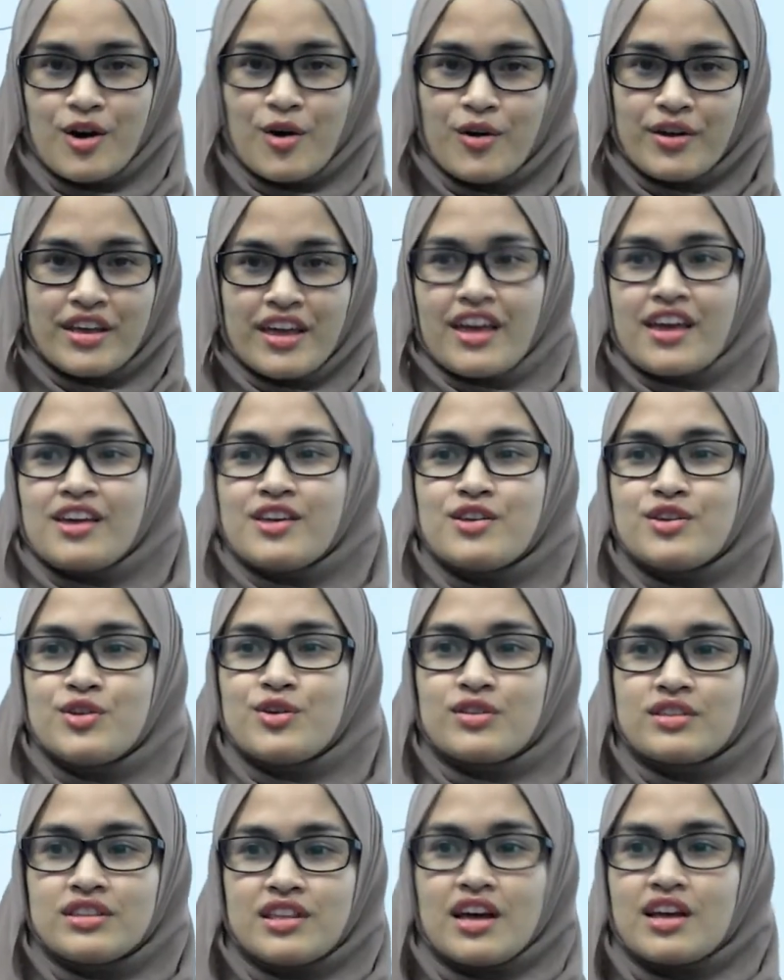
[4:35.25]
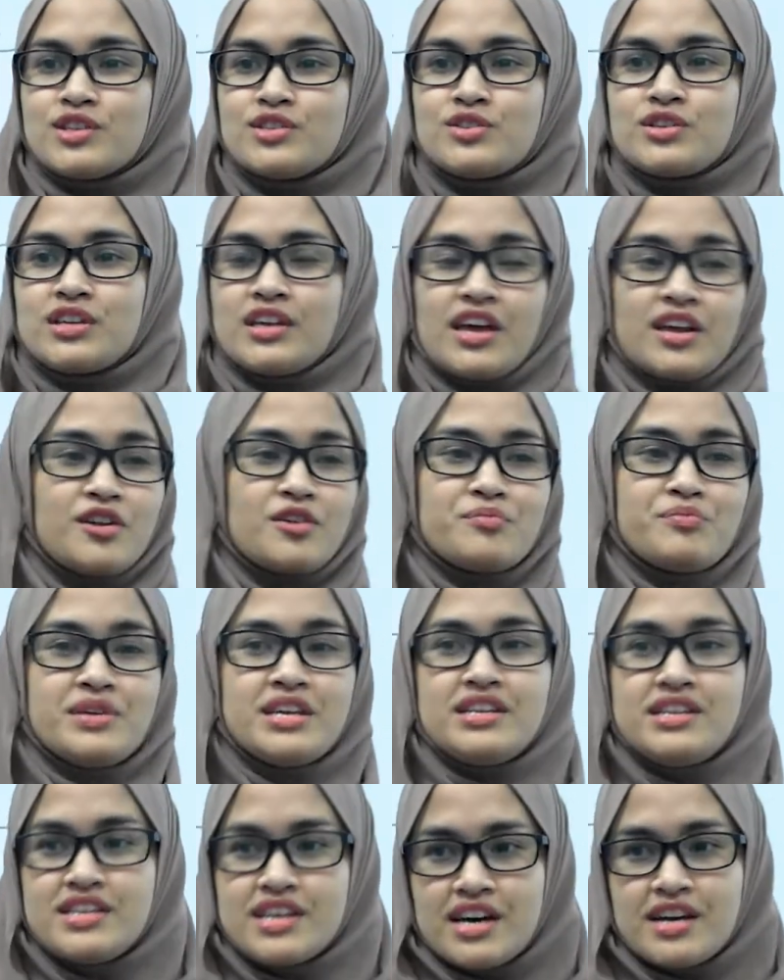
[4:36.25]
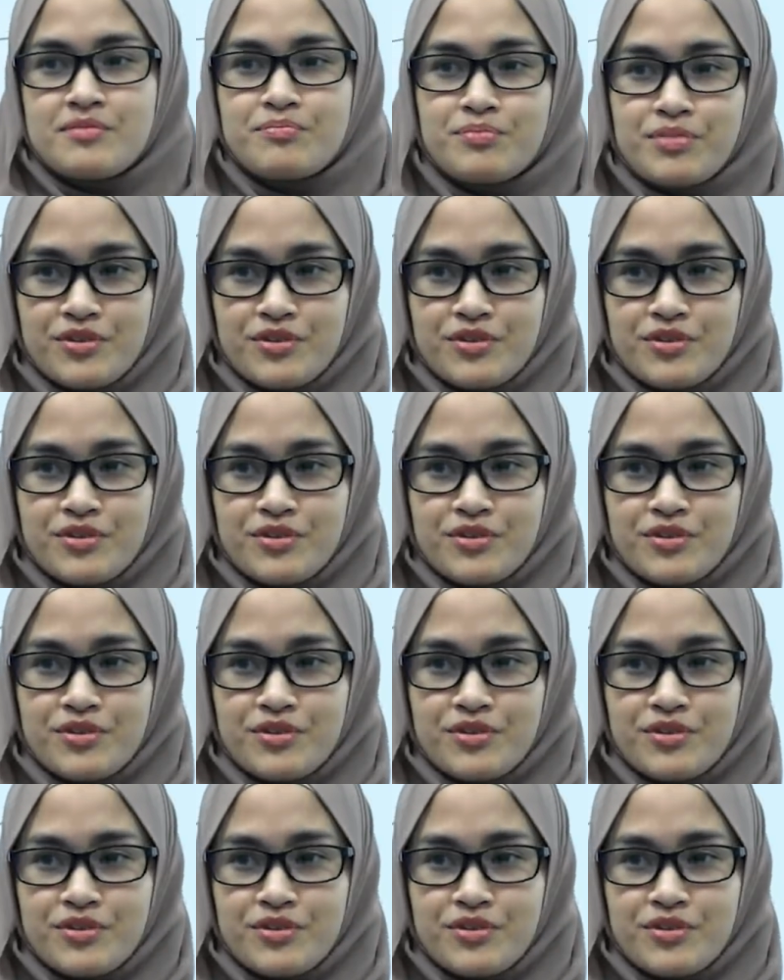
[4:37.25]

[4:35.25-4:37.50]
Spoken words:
Okay, your task cannot be done